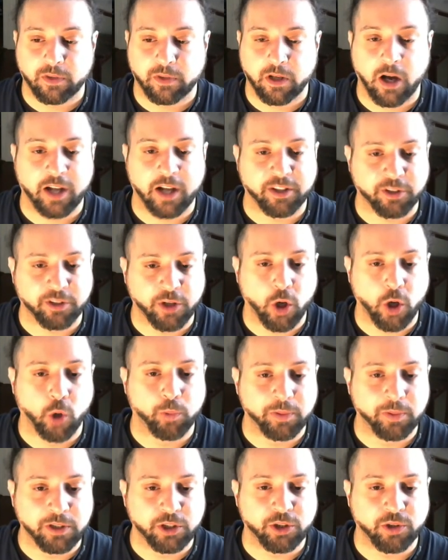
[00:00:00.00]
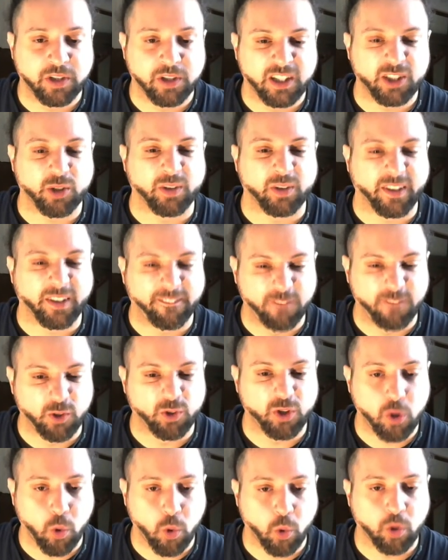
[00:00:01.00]
either the open strings or like full
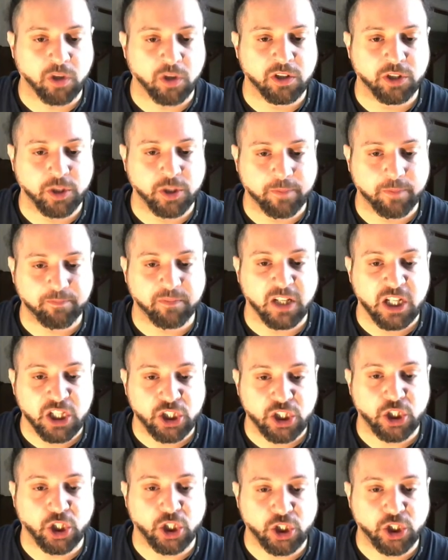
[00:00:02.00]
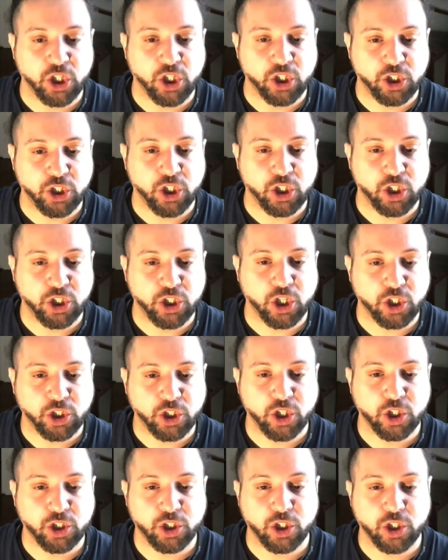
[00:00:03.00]
chords. Chunk, chunk, chunk, chunk,
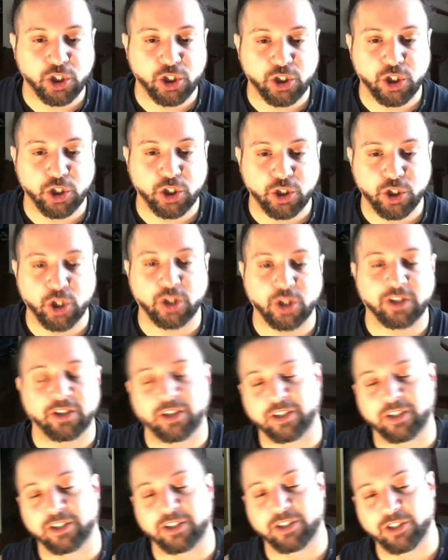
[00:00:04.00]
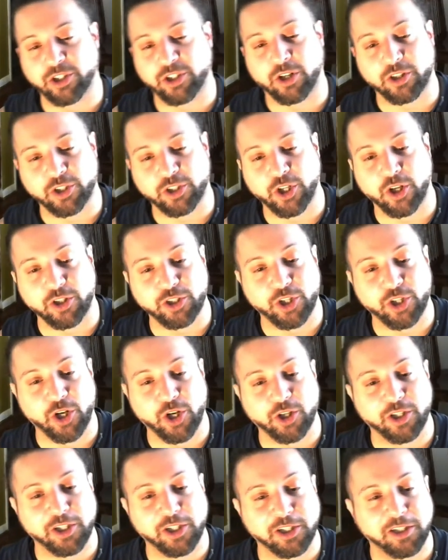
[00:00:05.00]
chunk, chunk, chunk, chunk, chunk, chunk,
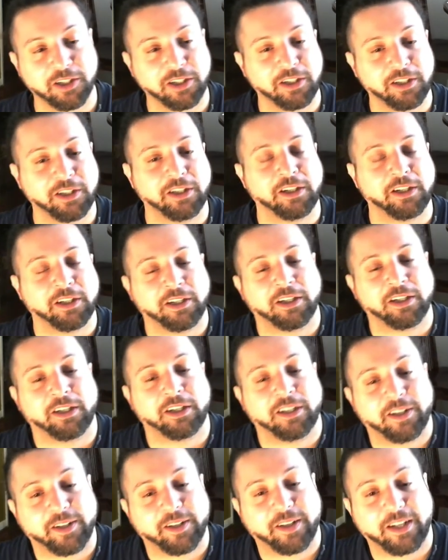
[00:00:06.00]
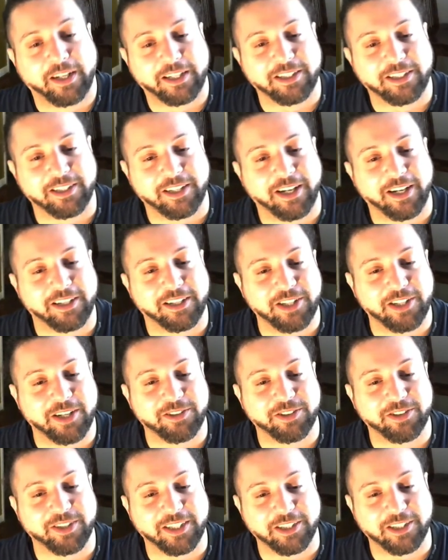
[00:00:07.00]
chunk. Because it kind of
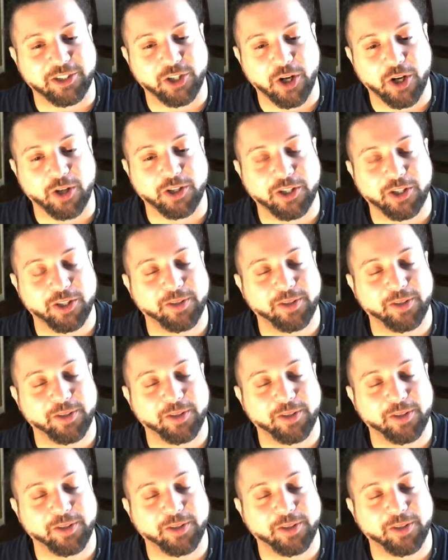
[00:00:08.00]
sounds like a chunk.